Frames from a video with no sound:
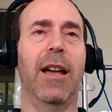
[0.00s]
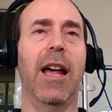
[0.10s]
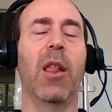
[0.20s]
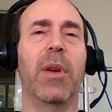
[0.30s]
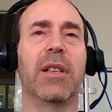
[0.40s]

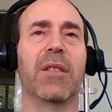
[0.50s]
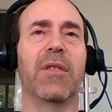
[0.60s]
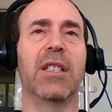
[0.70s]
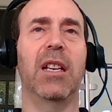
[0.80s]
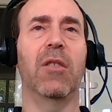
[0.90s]
elements
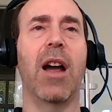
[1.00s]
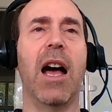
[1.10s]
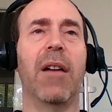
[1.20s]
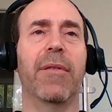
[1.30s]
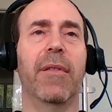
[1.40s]
of the scene
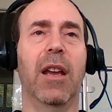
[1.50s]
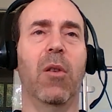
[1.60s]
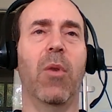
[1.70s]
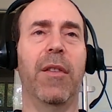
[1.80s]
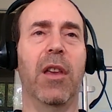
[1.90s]
graph
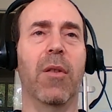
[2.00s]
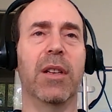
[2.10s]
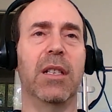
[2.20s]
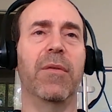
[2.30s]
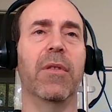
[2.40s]
in a way that
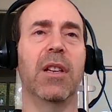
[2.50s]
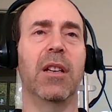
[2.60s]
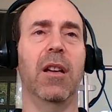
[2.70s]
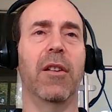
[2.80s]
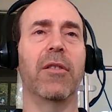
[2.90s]
USD
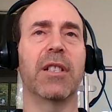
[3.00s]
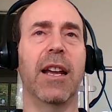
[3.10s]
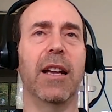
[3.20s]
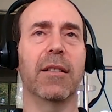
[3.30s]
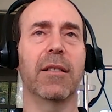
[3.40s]
fully
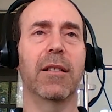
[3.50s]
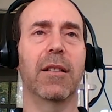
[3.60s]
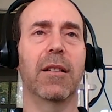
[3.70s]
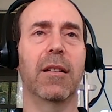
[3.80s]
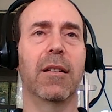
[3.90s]
understands.
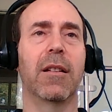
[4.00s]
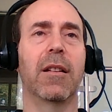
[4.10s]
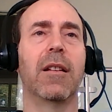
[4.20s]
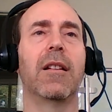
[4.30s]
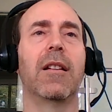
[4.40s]

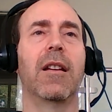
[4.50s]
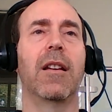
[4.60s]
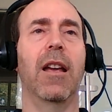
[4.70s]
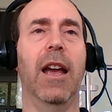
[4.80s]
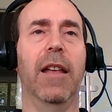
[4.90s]

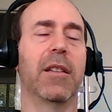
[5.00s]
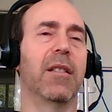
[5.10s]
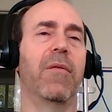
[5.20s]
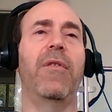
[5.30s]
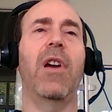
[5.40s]
And
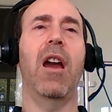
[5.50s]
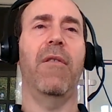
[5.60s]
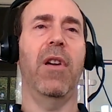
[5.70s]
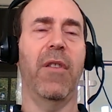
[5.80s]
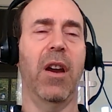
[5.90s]
this is a
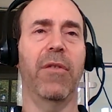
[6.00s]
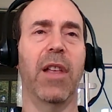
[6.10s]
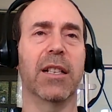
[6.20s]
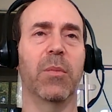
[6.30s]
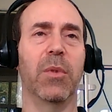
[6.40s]
very, very, very
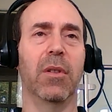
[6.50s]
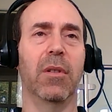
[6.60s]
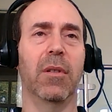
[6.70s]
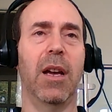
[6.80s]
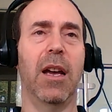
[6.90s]

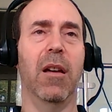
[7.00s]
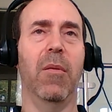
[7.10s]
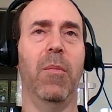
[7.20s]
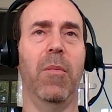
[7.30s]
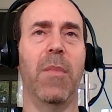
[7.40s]
flexible
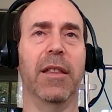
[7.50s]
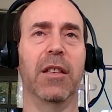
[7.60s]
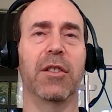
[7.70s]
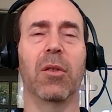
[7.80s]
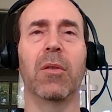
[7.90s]

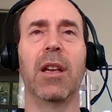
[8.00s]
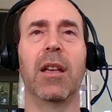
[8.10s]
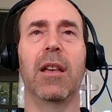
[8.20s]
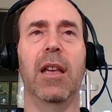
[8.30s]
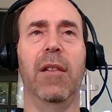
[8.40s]
method. So
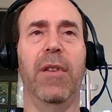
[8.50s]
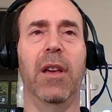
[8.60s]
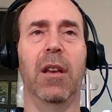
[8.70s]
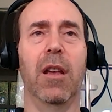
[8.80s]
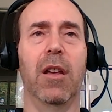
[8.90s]
if
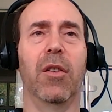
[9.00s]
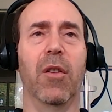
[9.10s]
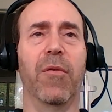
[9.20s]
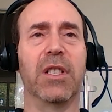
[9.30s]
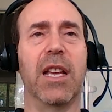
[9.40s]
it,
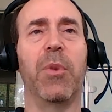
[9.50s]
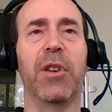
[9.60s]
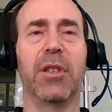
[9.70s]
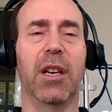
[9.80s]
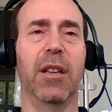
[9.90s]
for
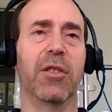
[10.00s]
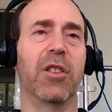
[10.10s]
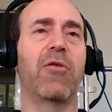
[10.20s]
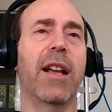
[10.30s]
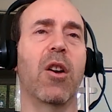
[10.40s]
example, there's
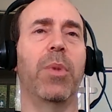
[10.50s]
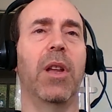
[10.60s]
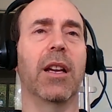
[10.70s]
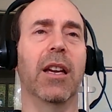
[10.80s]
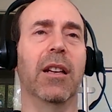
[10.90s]
a Draco
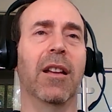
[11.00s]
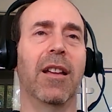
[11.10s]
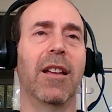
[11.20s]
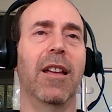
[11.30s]
plugin